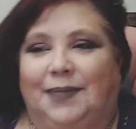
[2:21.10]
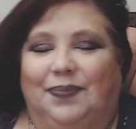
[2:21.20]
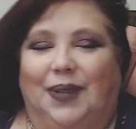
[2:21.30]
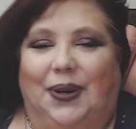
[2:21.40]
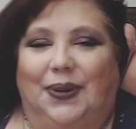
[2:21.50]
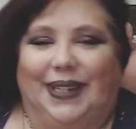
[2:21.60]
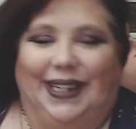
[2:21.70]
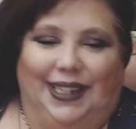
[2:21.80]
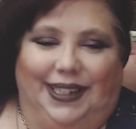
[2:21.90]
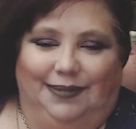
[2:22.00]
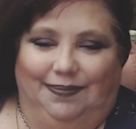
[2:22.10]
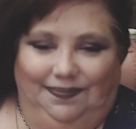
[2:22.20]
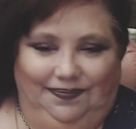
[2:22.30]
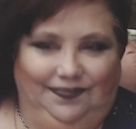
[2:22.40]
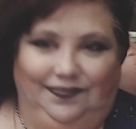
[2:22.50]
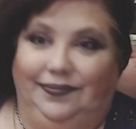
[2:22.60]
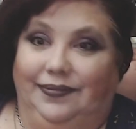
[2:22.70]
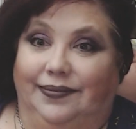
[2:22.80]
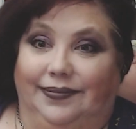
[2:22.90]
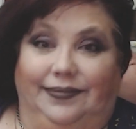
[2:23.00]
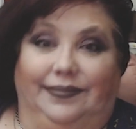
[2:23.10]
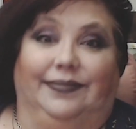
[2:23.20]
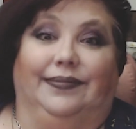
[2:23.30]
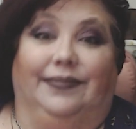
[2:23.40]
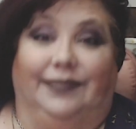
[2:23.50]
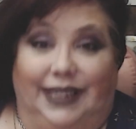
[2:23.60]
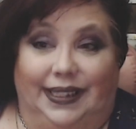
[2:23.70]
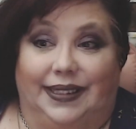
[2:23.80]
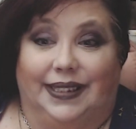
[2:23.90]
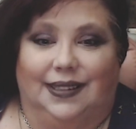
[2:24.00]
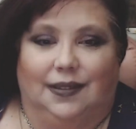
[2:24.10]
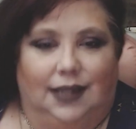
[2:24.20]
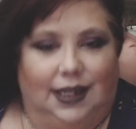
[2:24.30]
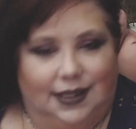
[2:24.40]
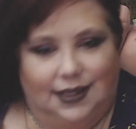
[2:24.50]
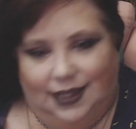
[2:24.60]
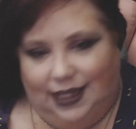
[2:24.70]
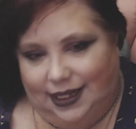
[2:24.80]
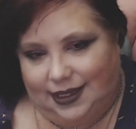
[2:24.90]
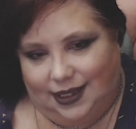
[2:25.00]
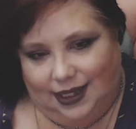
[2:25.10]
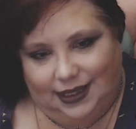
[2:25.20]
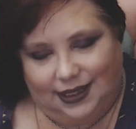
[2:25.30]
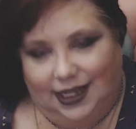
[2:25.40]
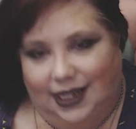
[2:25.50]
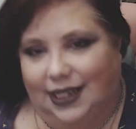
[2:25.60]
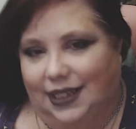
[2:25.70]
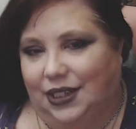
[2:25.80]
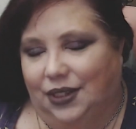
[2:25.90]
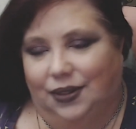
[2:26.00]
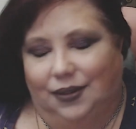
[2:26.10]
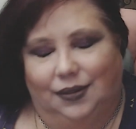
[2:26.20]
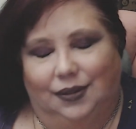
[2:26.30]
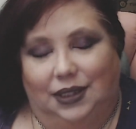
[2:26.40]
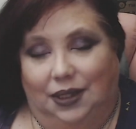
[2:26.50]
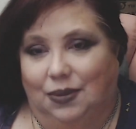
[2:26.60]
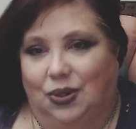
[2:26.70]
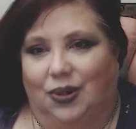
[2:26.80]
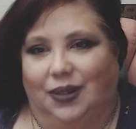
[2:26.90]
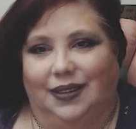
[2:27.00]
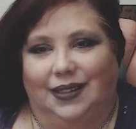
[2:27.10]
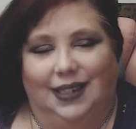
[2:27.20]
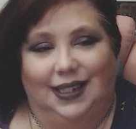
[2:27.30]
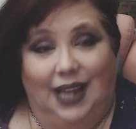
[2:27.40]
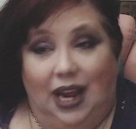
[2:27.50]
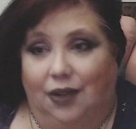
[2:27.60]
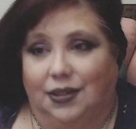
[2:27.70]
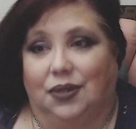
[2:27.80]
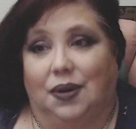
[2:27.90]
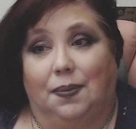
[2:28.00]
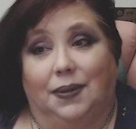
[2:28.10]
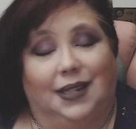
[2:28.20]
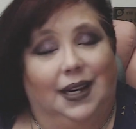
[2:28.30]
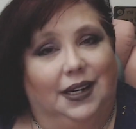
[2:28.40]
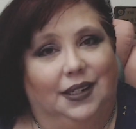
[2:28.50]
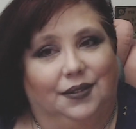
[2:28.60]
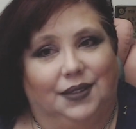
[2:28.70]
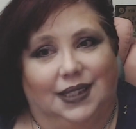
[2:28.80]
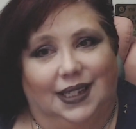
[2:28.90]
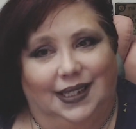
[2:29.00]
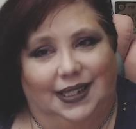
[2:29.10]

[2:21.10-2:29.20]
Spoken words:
Okay. Let's get into Jim Jordan and the House of Representatives and